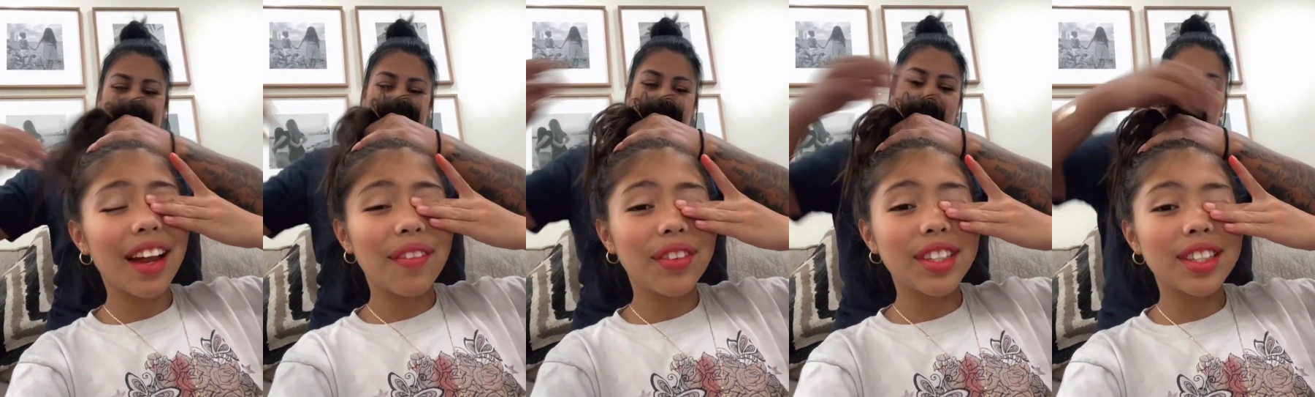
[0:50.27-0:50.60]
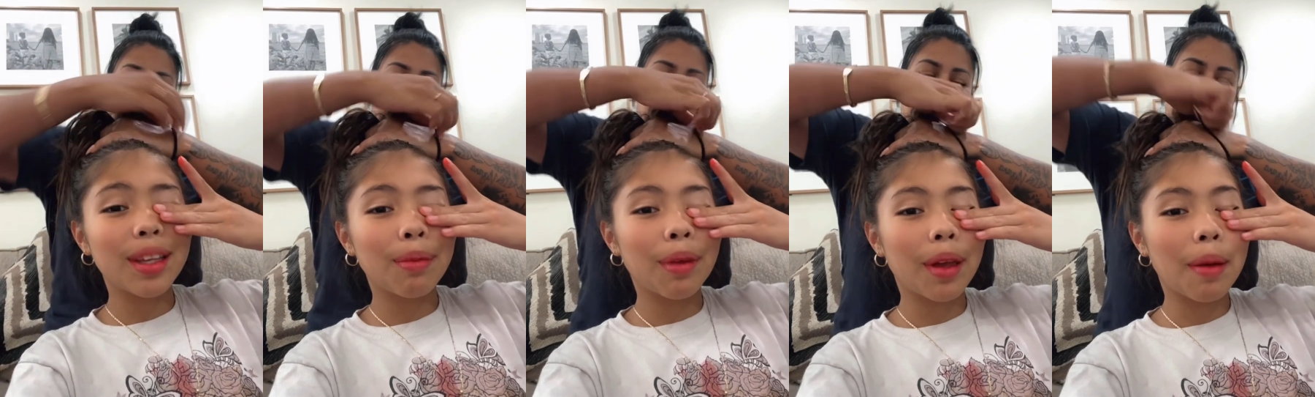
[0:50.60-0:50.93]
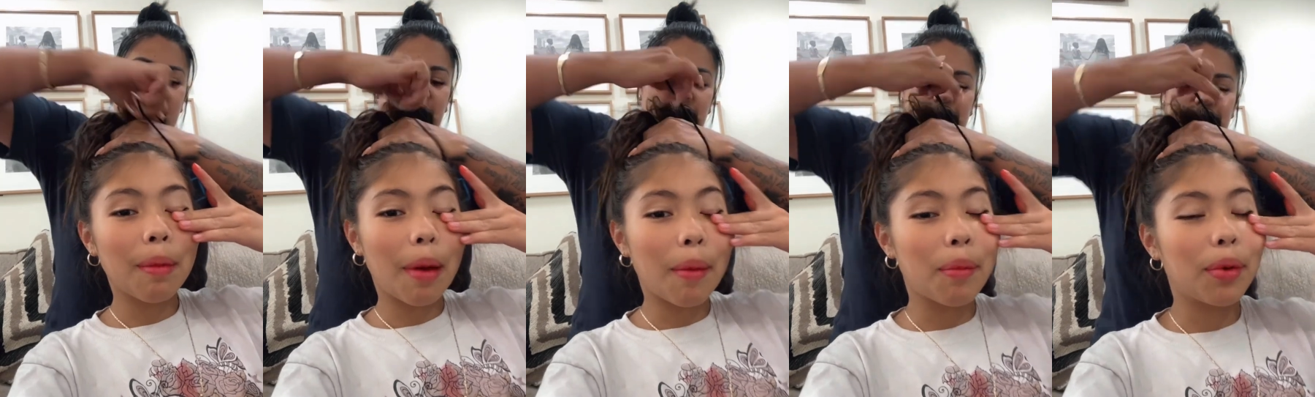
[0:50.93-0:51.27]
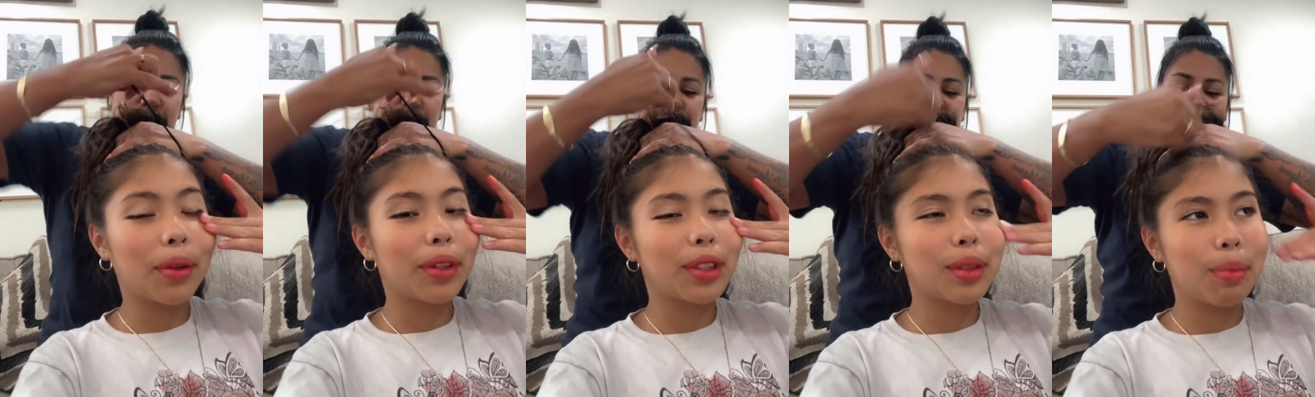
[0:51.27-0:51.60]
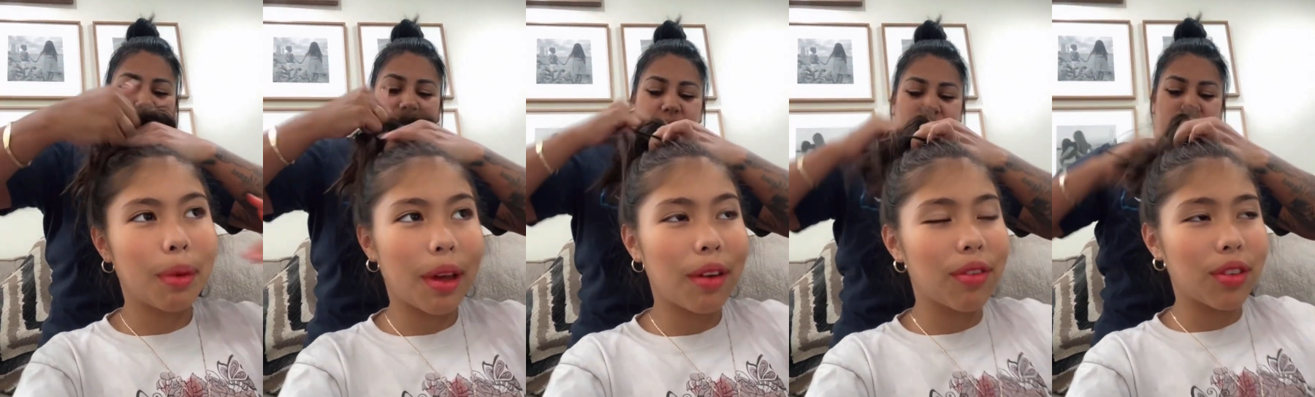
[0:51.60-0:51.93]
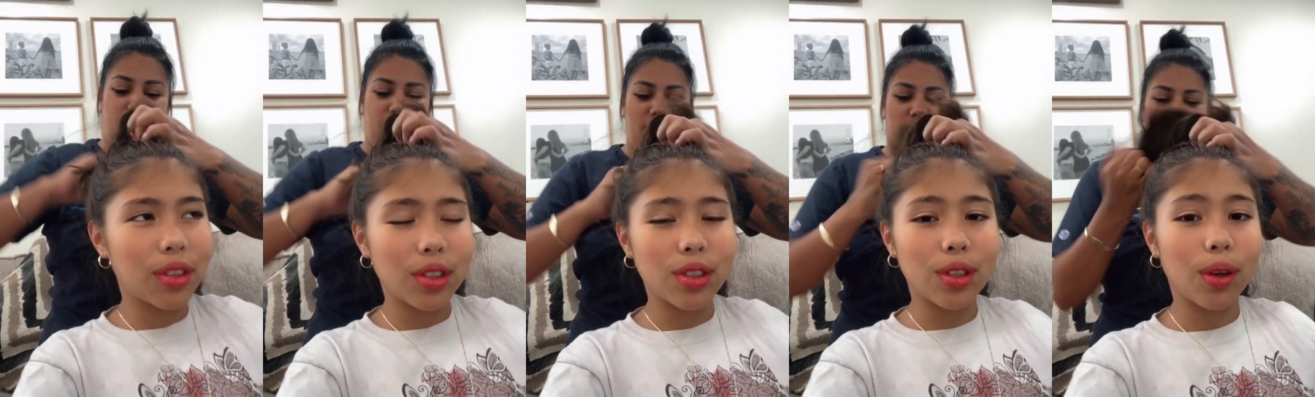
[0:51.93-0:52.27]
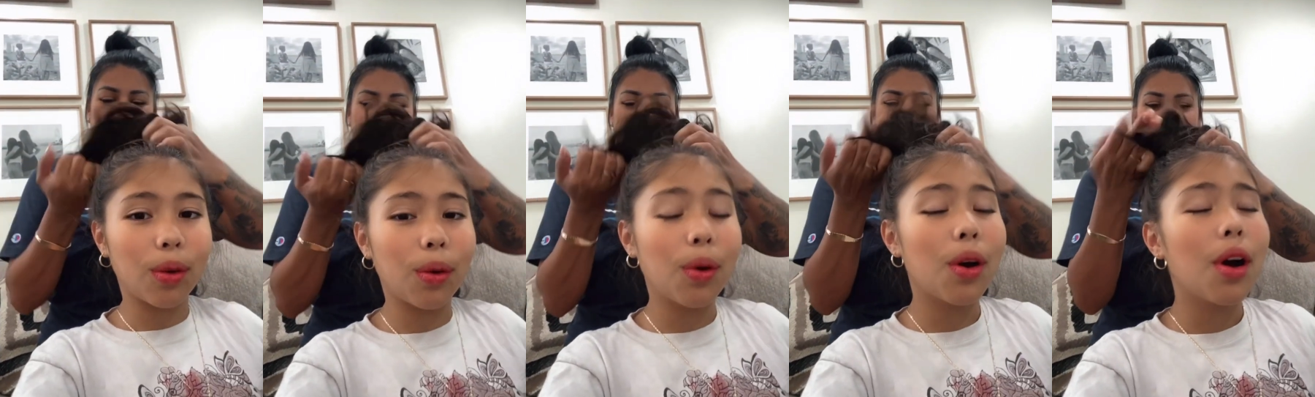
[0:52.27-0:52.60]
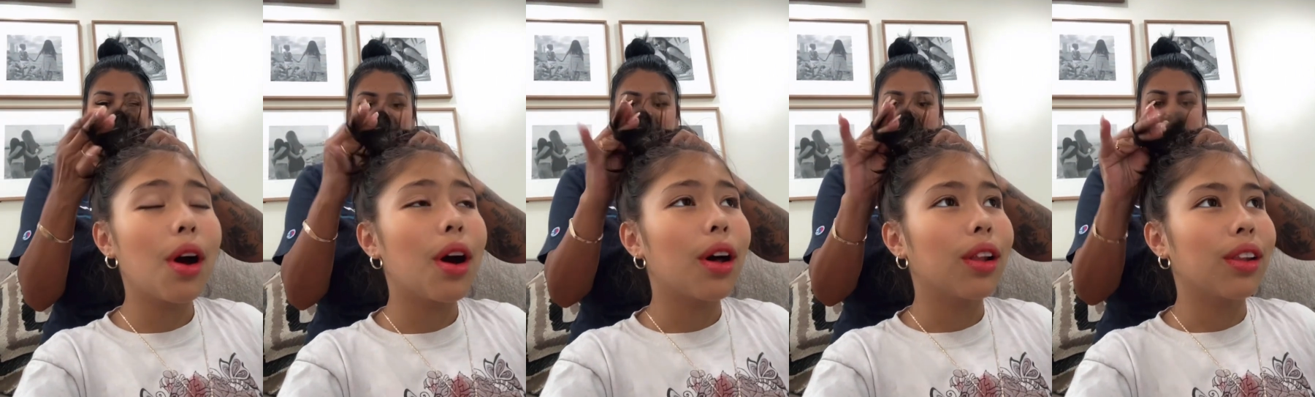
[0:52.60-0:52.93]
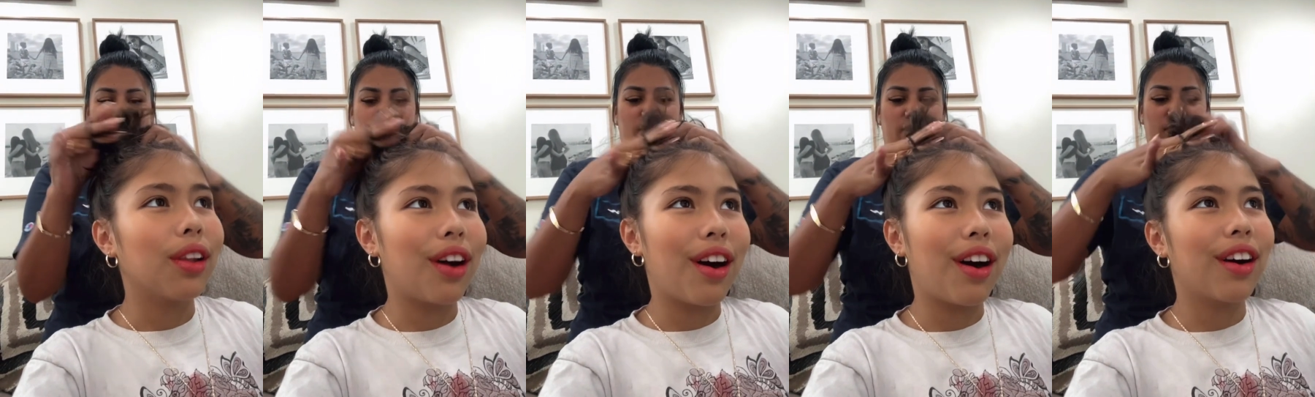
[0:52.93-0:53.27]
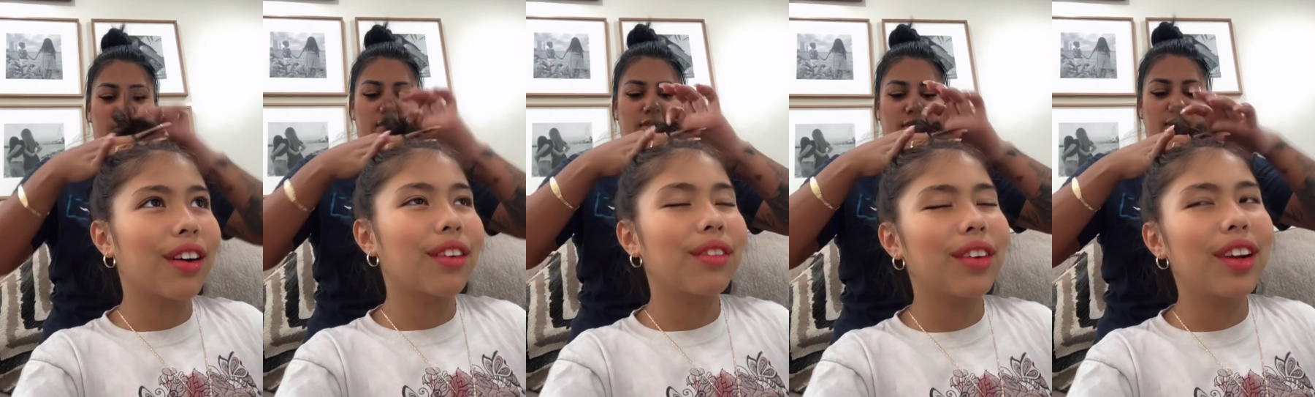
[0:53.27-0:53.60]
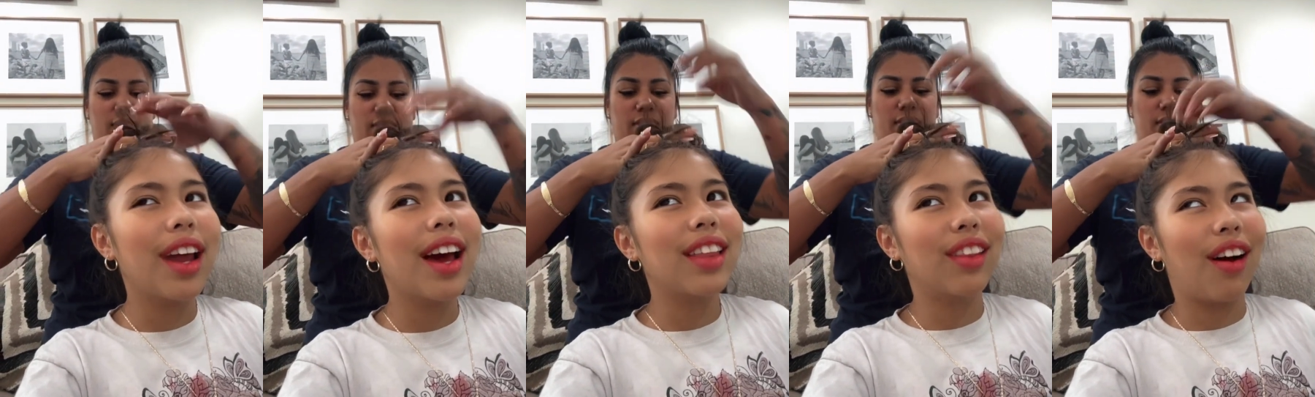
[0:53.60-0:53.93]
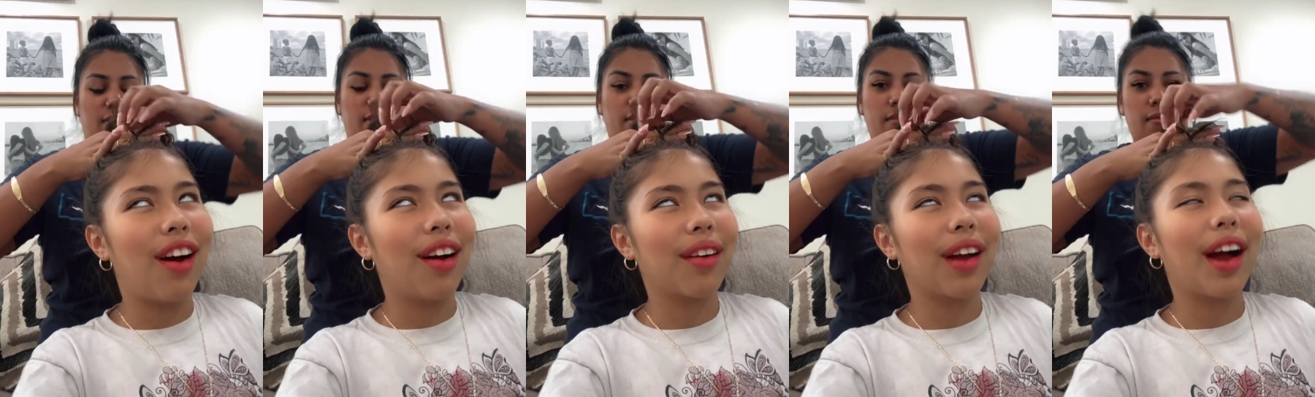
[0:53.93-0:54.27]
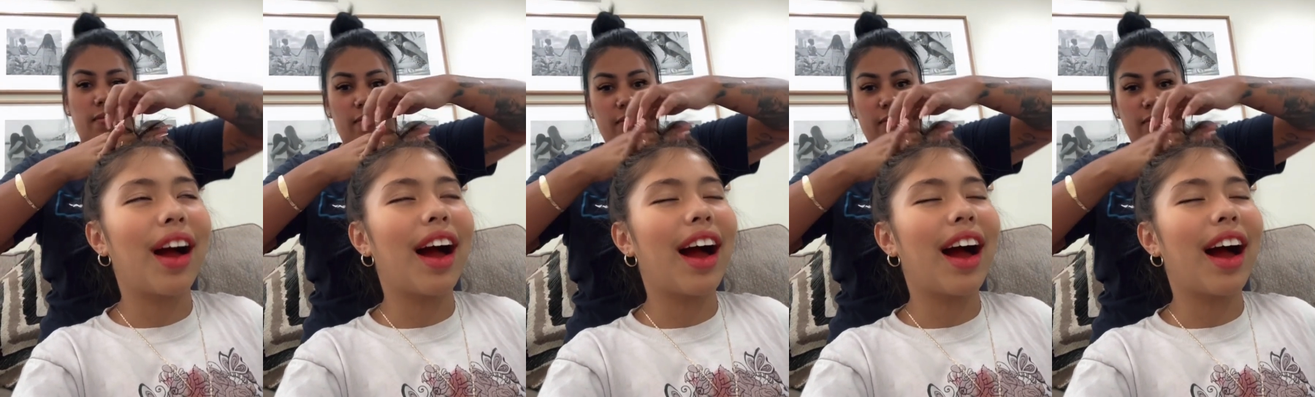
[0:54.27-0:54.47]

Speaker 1: have been sleeping in my brother's bed for so long. Well, not long.